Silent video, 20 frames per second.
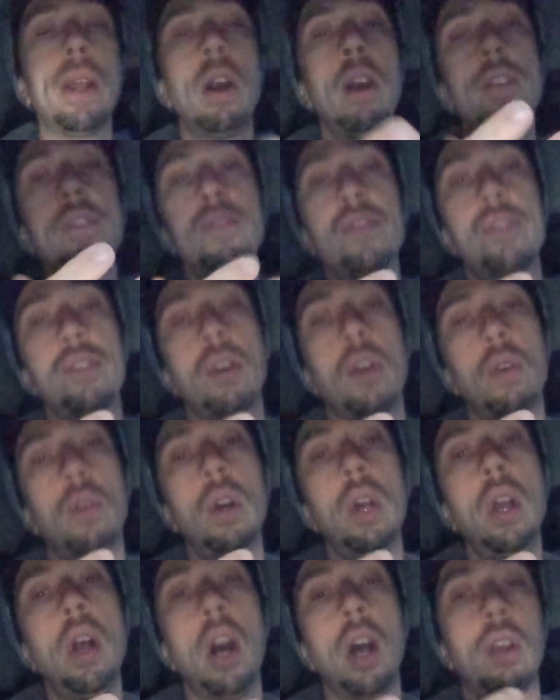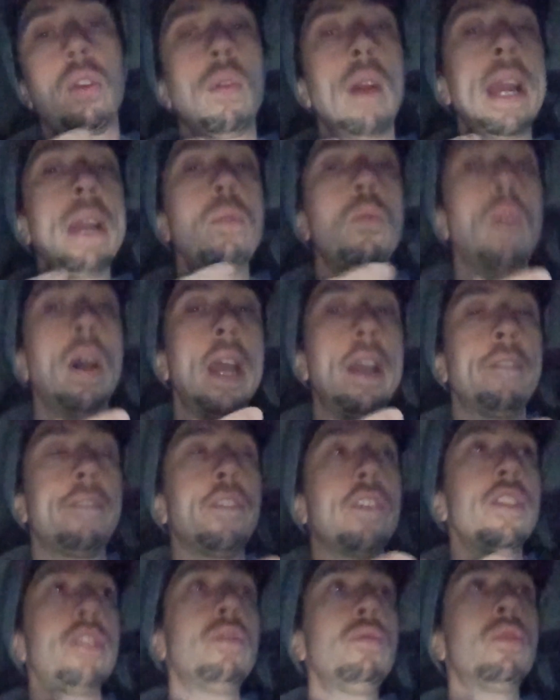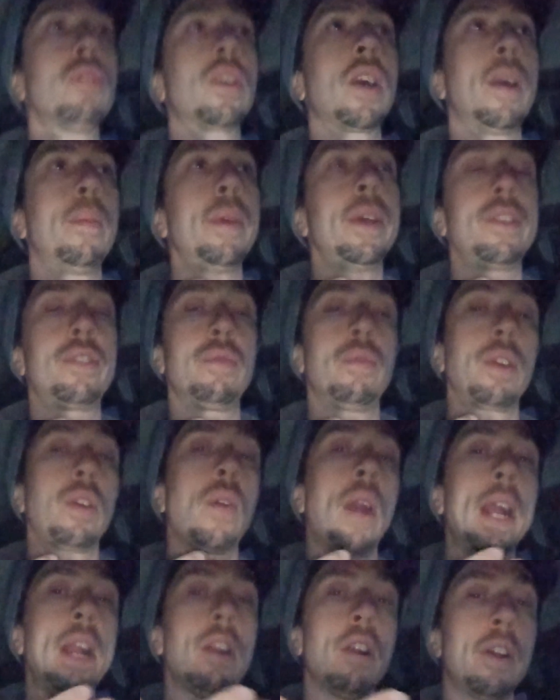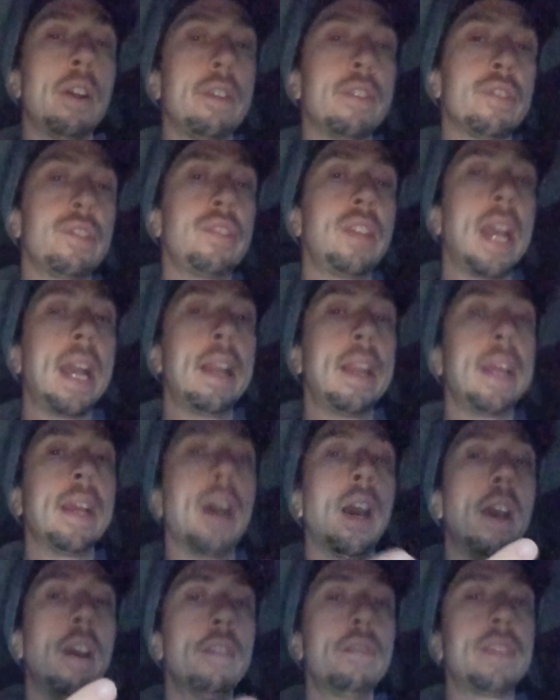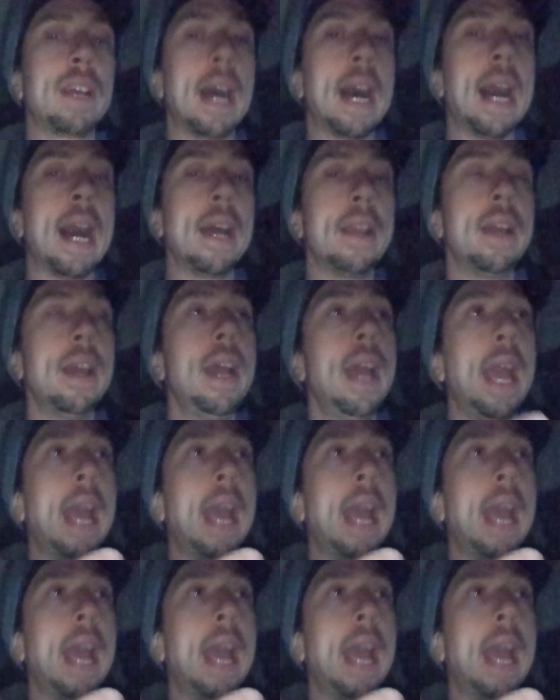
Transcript: but also a great way for you to come into a greater understanding of God